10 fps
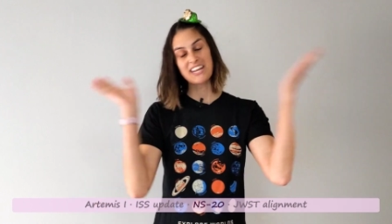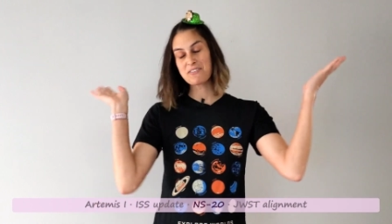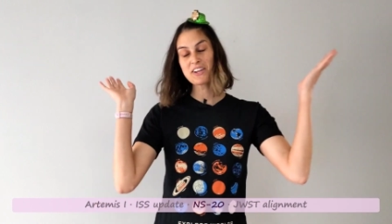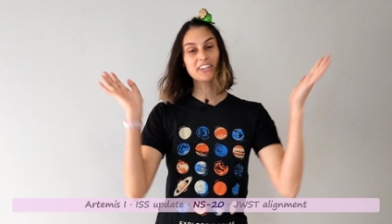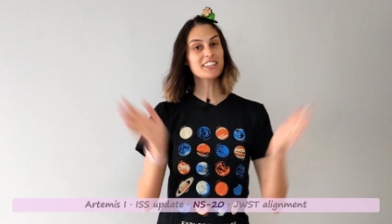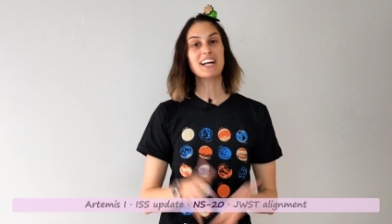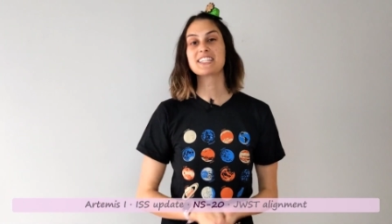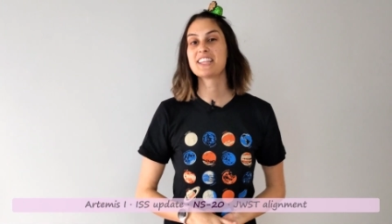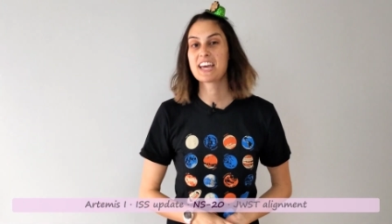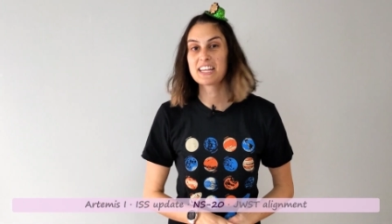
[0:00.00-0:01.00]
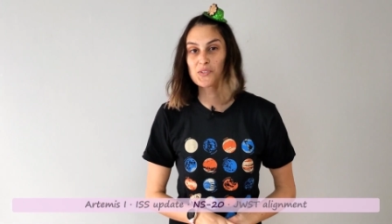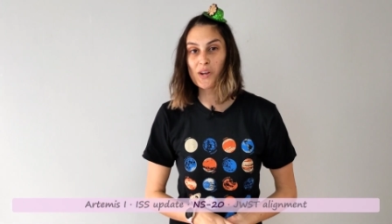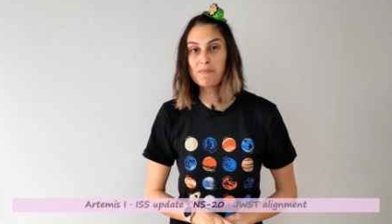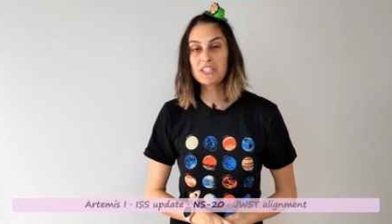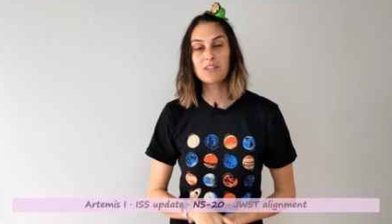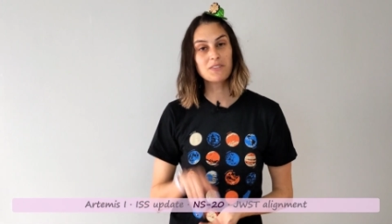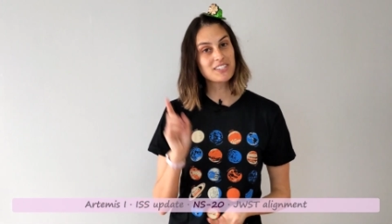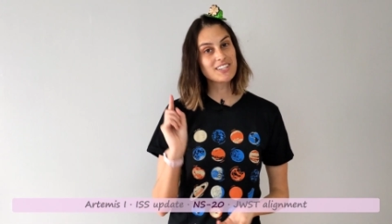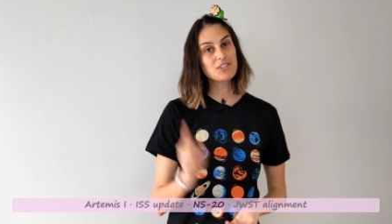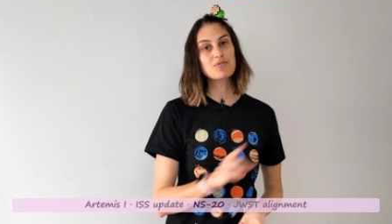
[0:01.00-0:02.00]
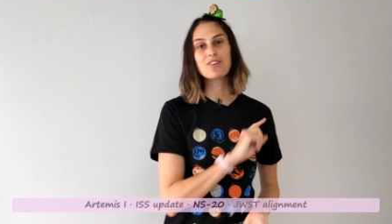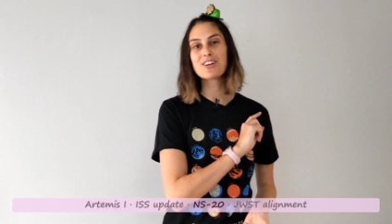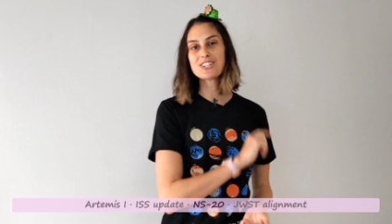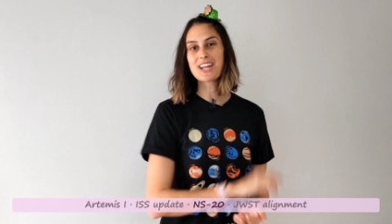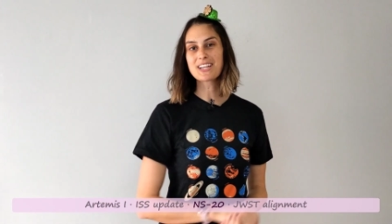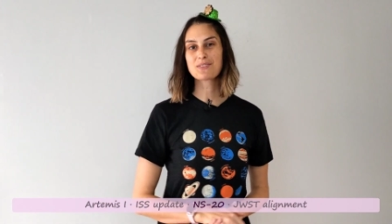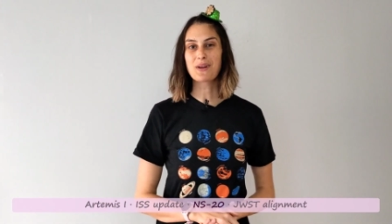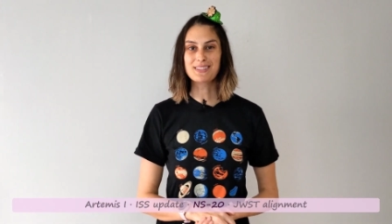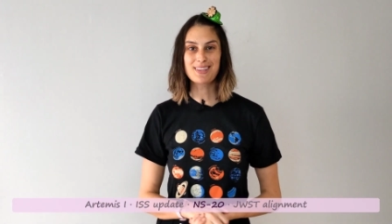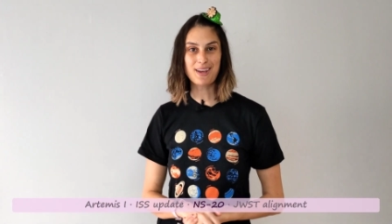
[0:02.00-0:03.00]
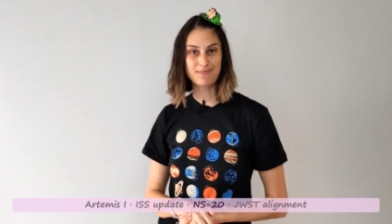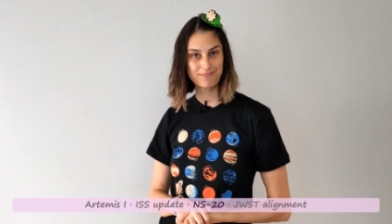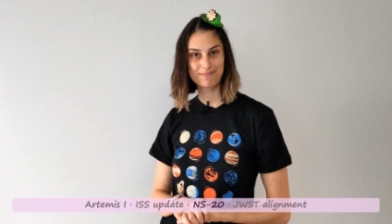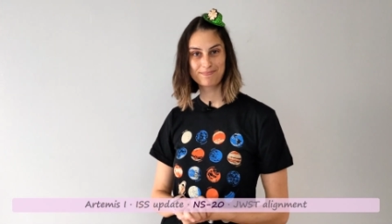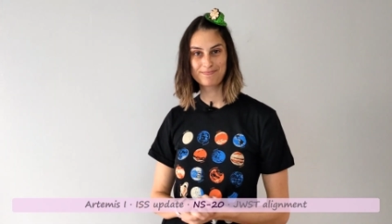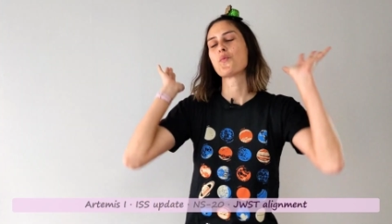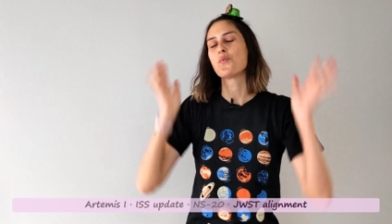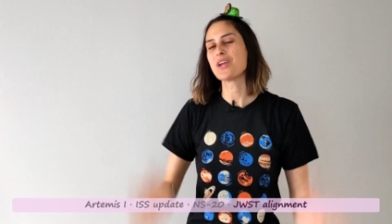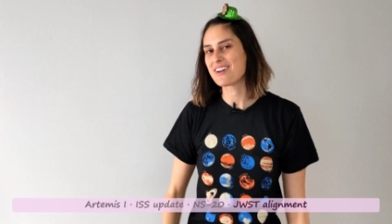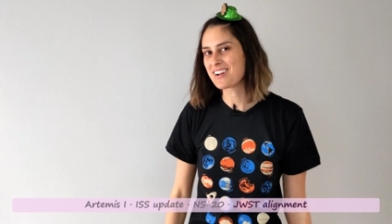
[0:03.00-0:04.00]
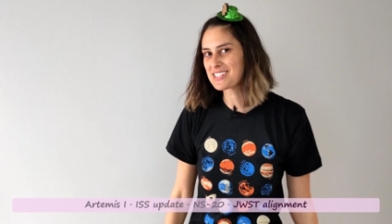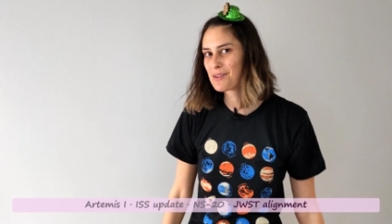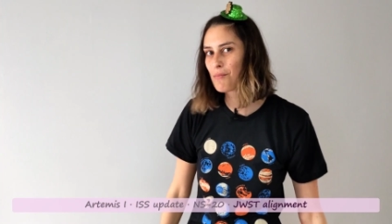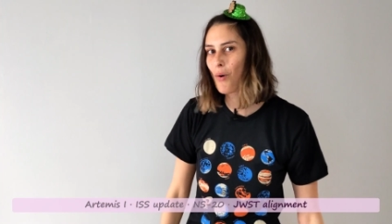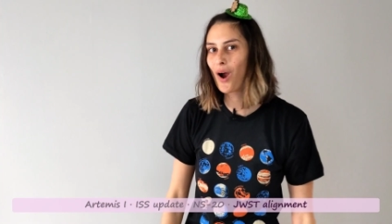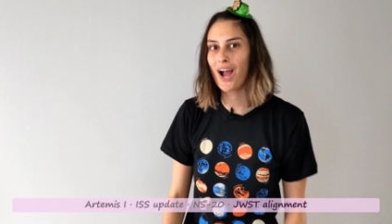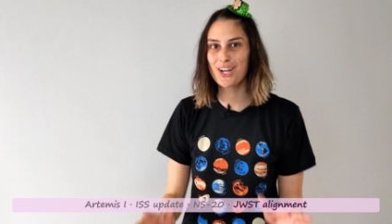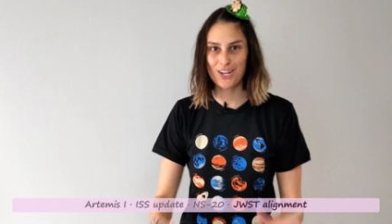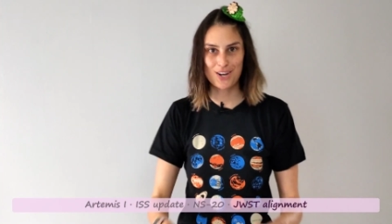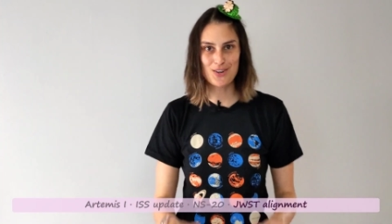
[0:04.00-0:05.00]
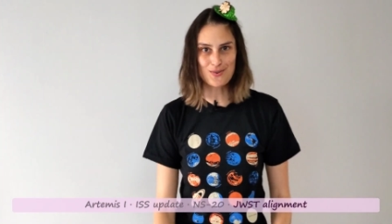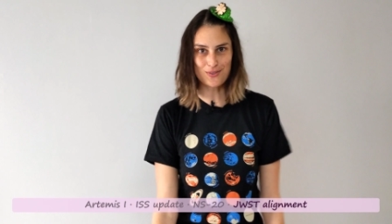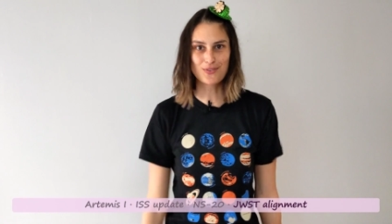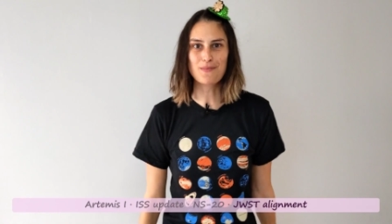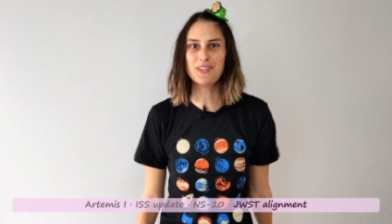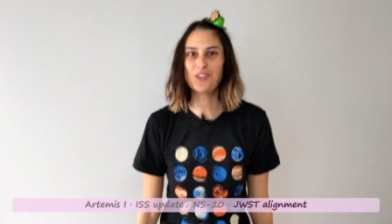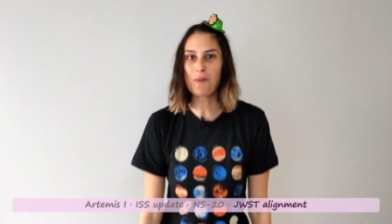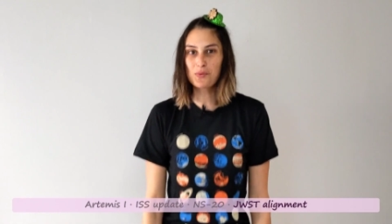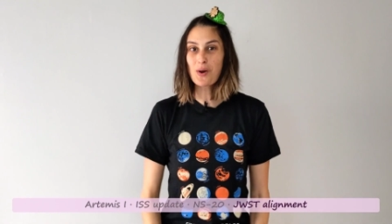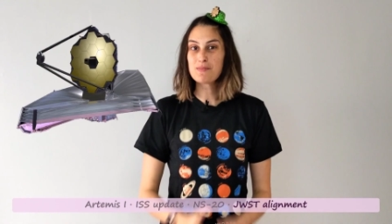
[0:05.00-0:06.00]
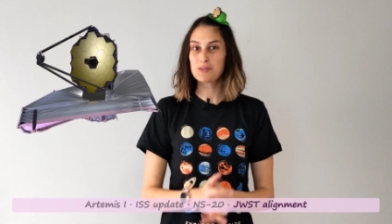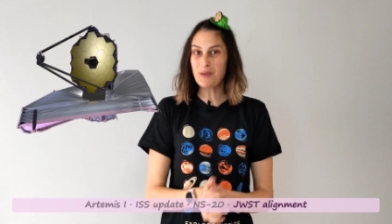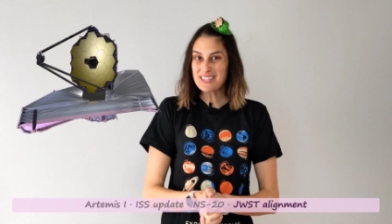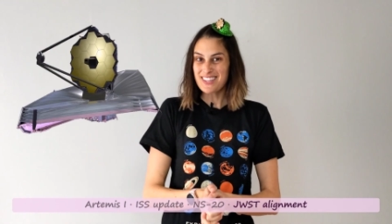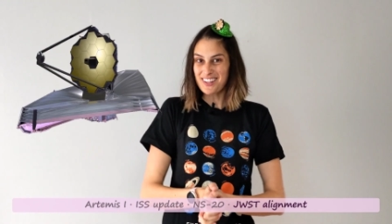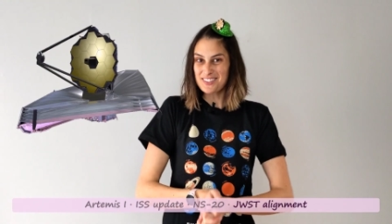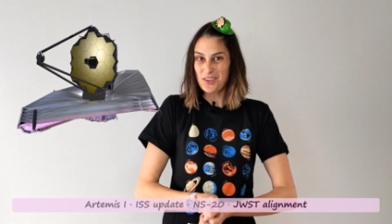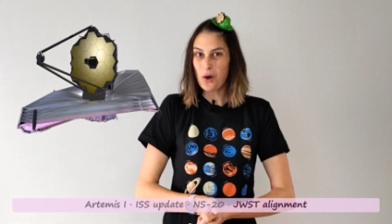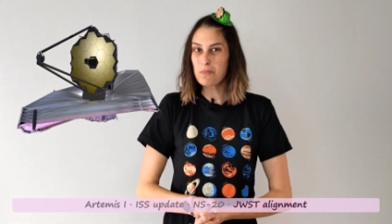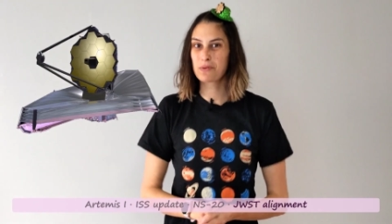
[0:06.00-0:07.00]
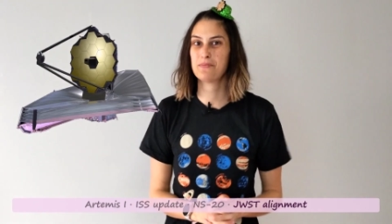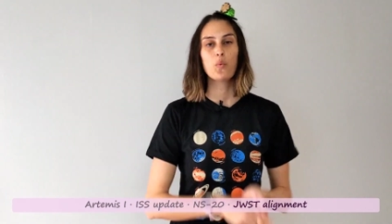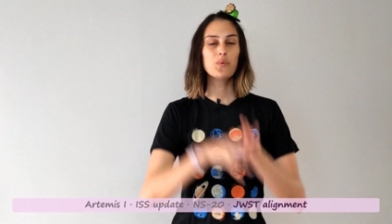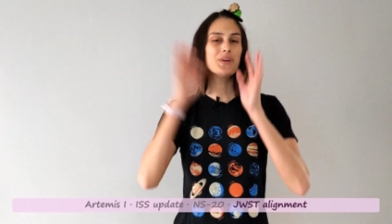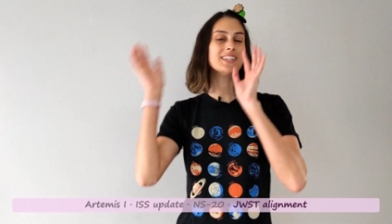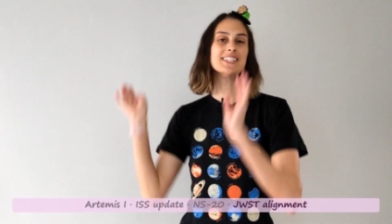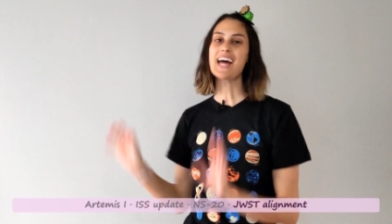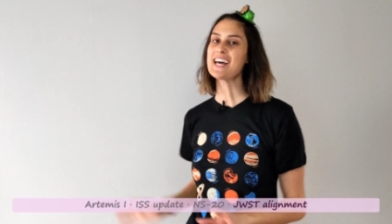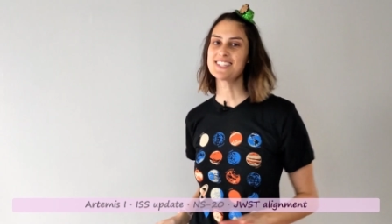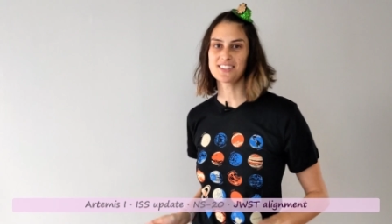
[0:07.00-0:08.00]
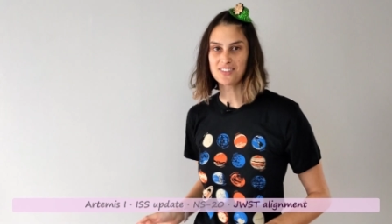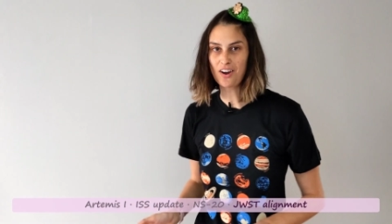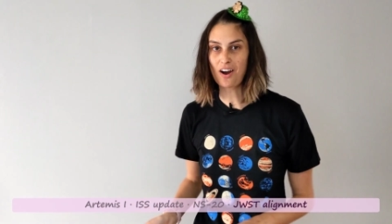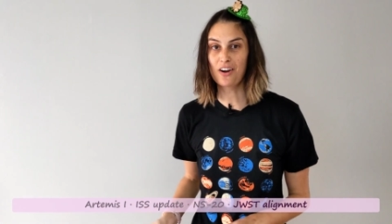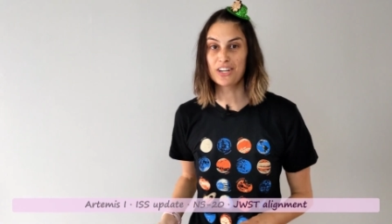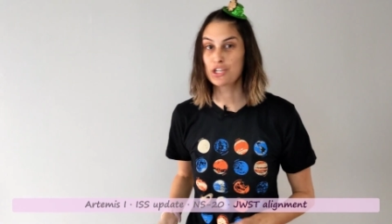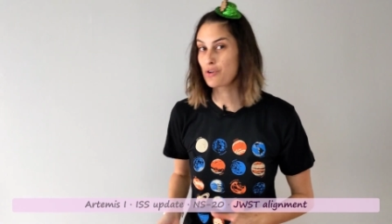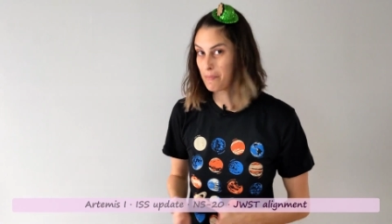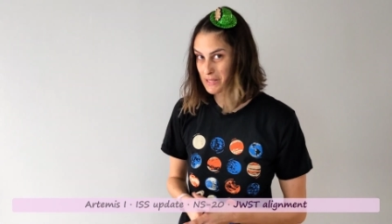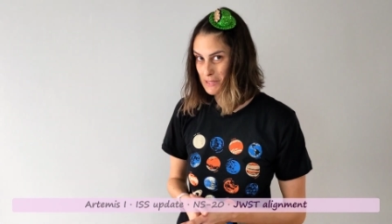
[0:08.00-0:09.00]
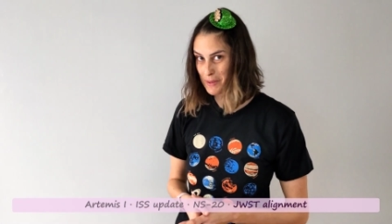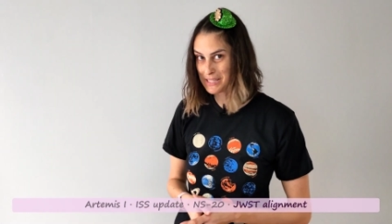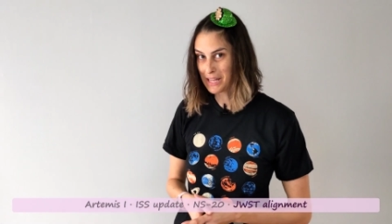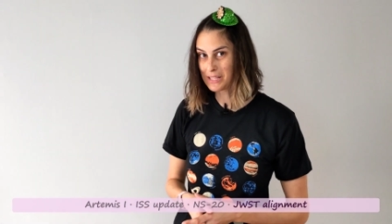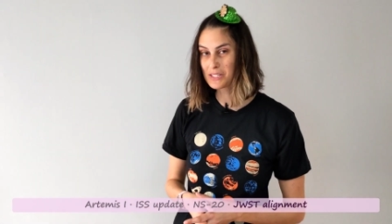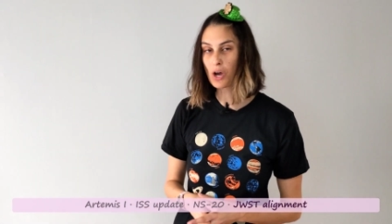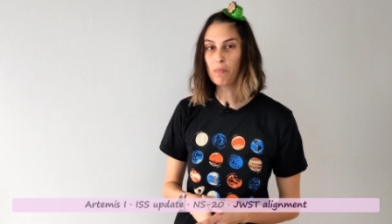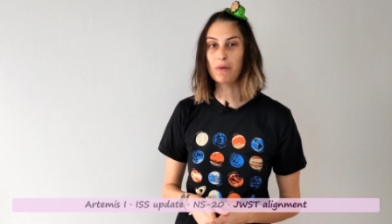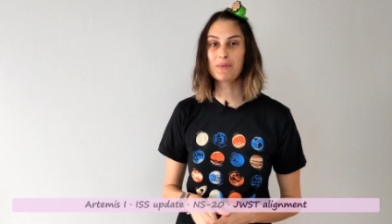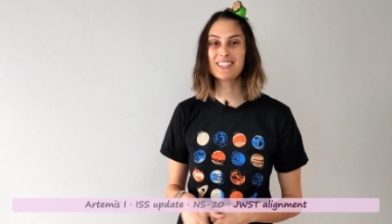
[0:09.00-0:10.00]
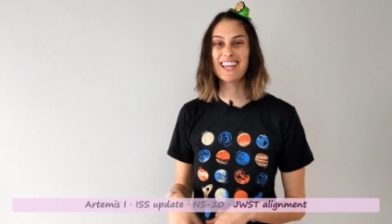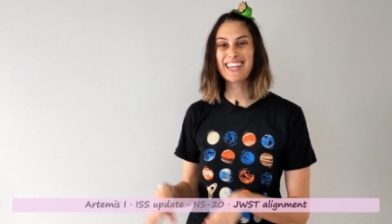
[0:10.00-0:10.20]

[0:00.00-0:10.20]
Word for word: Anyway, good luck to the NS20 mission, which is scheduled to launch next Wednesday. We have got some more good news from the James Webb Space Telescope. When we last saw our Intrepid Space Telescope, it was